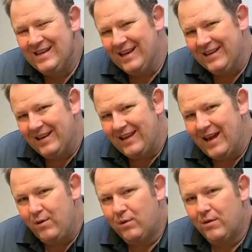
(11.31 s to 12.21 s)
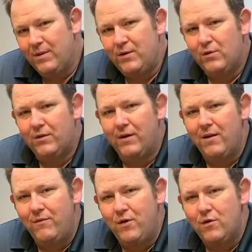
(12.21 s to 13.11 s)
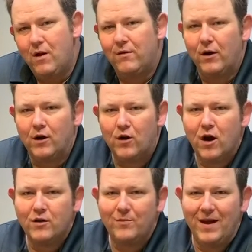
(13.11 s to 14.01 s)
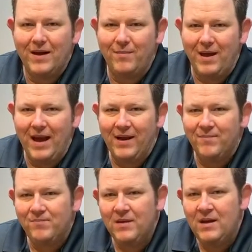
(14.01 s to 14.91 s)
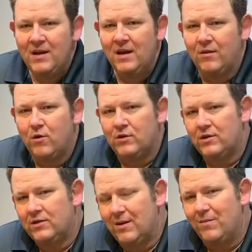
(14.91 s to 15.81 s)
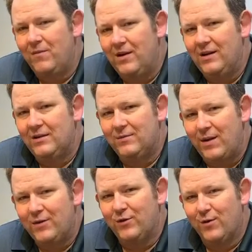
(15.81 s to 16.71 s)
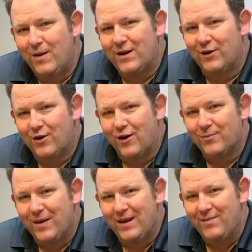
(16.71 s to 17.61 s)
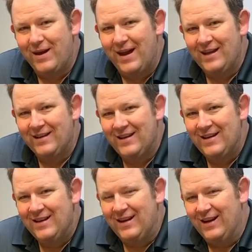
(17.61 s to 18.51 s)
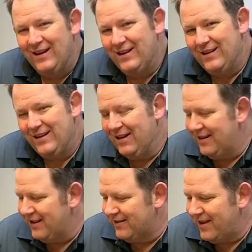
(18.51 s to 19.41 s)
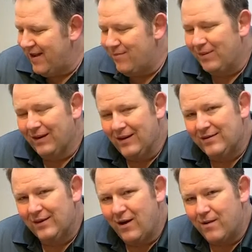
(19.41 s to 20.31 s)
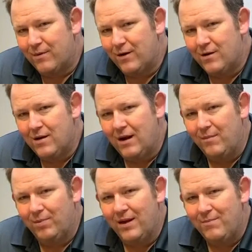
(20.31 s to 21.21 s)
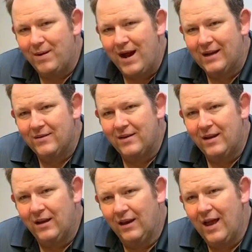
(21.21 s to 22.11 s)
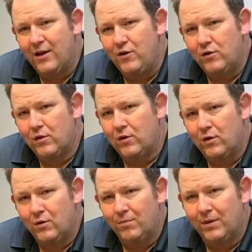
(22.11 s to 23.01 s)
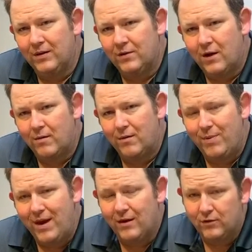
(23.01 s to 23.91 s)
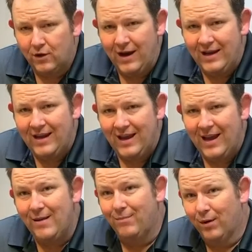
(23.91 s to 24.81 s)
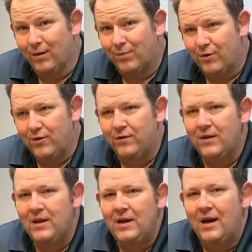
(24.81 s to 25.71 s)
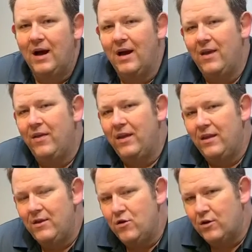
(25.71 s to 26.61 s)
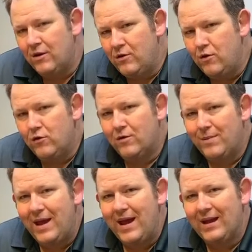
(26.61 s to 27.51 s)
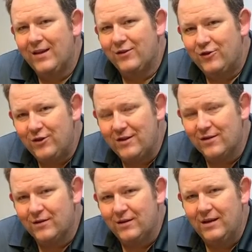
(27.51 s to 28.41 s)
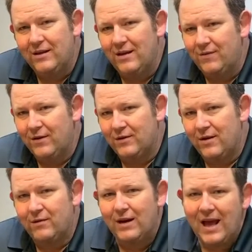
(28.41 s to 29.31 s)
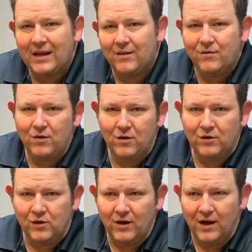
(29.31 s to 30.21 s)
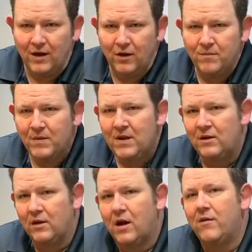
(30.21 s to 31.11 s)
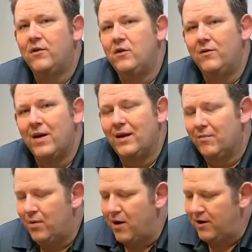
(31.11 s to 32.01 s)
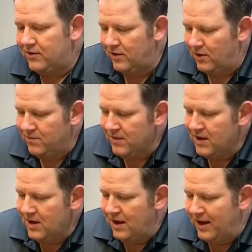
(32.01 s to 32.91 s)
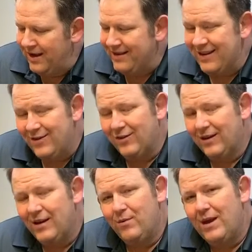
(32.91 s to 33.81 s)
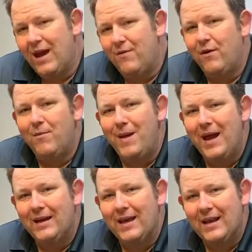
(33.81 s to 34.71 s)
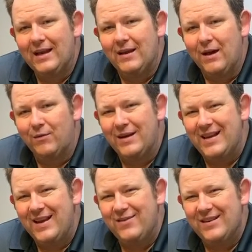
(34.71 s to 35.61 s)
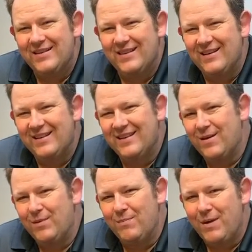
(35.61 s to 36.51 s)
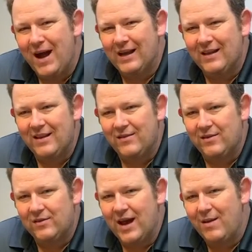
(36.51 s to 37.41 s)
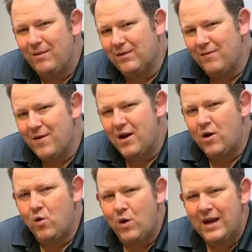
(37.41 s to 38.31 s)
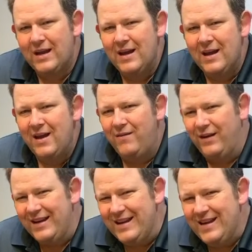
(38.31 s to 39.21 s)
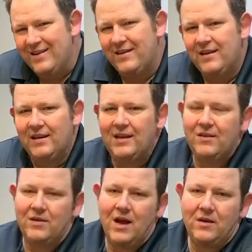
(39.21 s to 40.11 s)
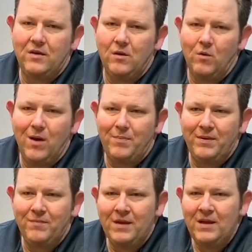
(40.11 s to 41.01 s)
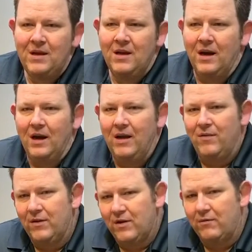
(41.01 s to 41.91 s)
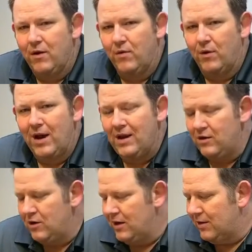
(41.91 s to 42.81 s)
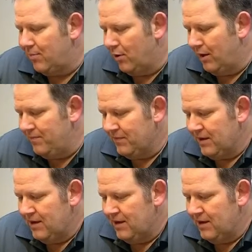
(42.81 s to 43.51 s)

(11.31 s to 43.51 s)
and today we're going to be doing a review of our crossbody bag. And of course, there's something very special about our crossbody bag. It does have ballistic armor plate pockets that allow you to hold ballistic armor panels, or AKA bulletproof, and then you can use the bag as a shield if there's ever an active shooter scenario to cover your vital parts. So. Additionally, we have the Magnetic Retention CCW Pocket that's inside. It's very quick, very easy to get inside to your weapon if there's ever a threat and you need to pull it.